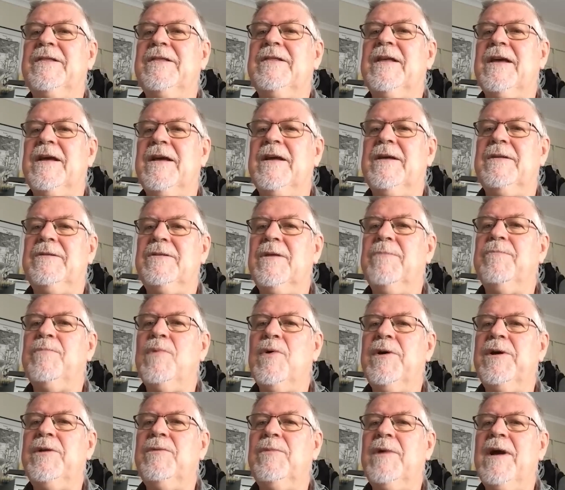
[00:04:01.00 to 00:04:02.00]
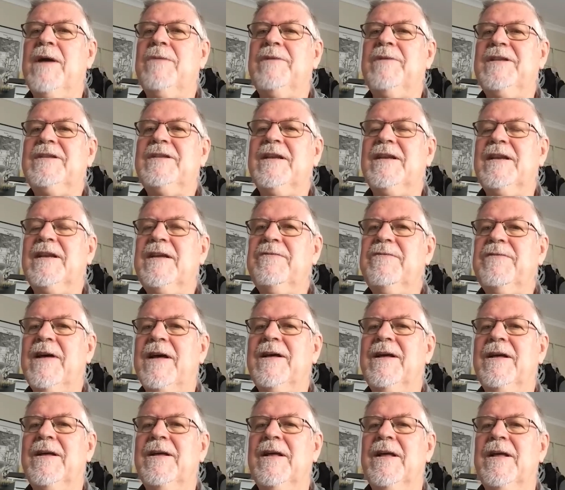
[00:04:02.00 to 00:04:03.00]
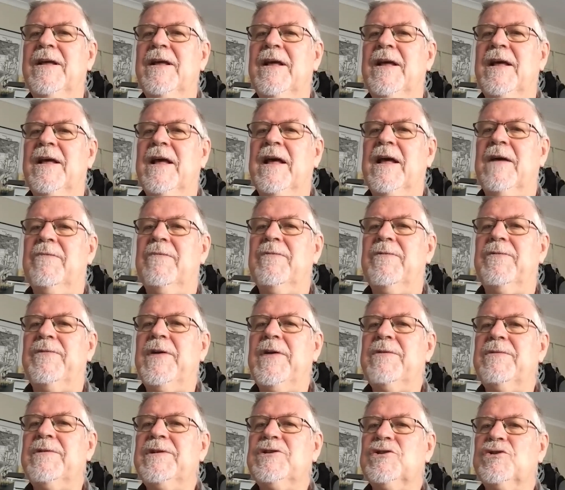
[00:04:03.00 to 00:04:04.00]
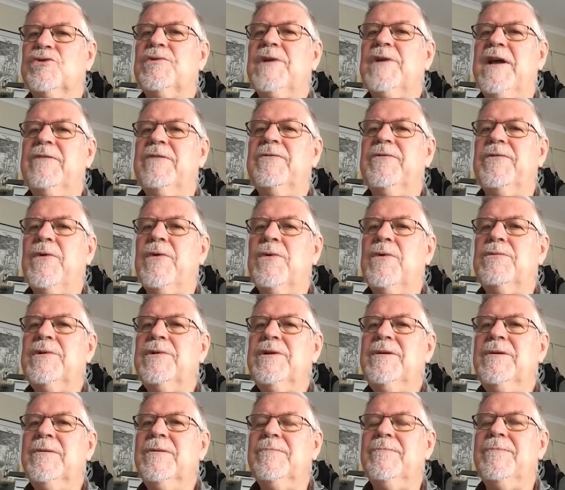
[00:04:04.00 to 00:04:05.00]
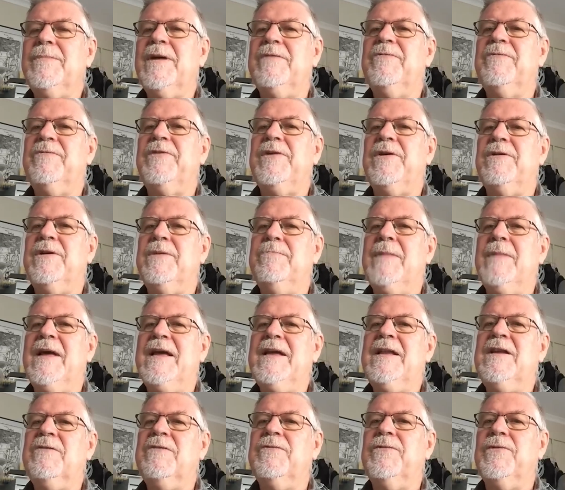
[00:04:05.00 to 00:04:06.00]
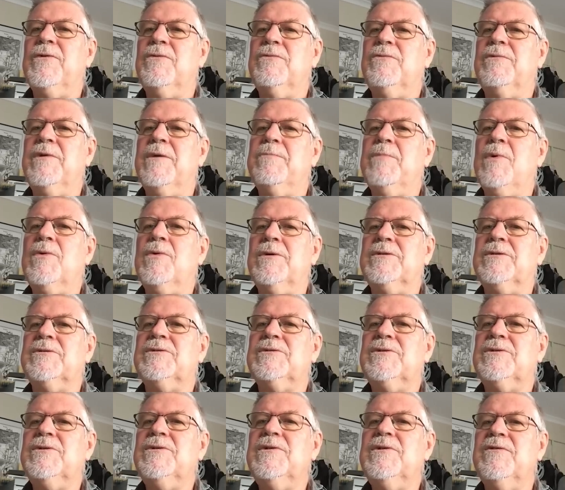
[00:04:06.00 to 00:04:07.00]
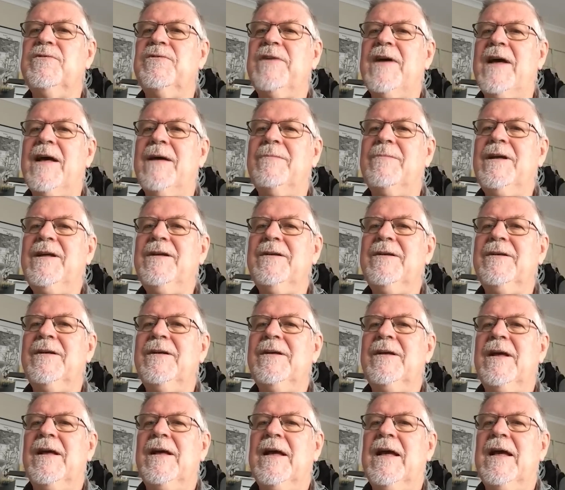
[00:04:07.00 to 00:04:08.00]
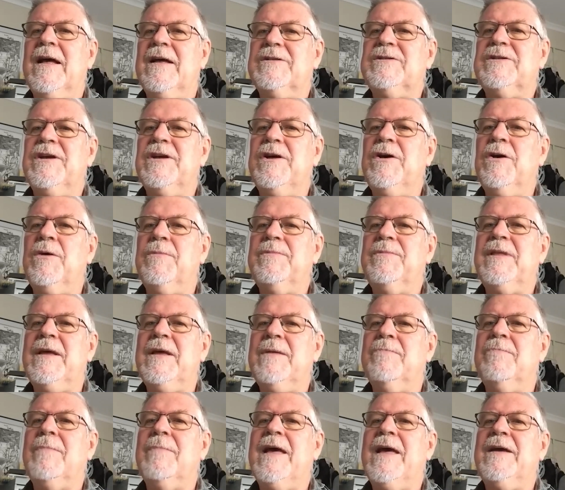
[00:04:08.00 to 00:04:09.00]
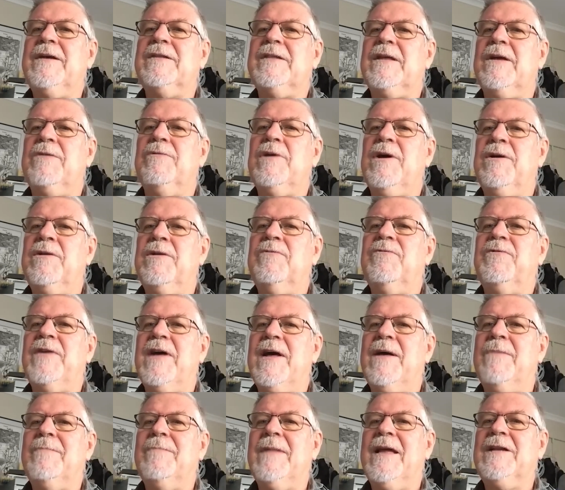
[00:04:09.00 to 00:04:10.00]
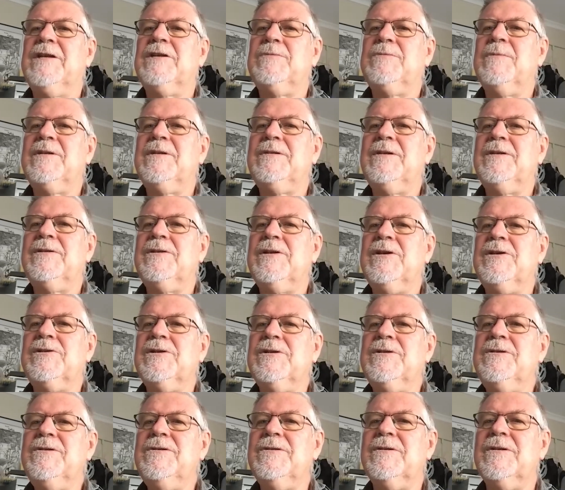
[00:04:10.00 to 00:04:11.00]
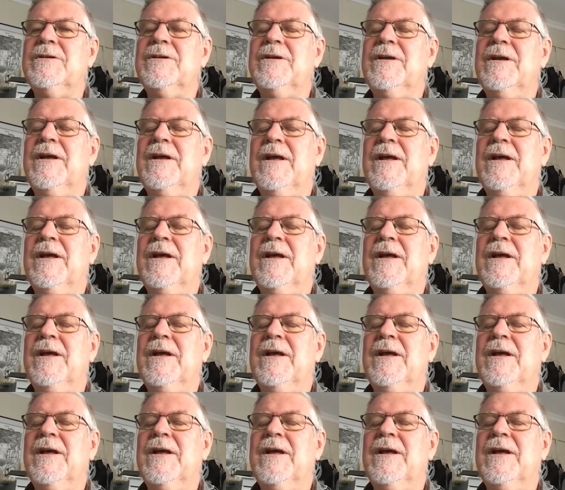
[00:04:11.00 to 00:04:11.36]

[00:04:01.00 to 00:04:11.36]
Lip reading: at the point where we deliver very straightforward but very meaningful reports to the farmer to help them make their own farm management decisions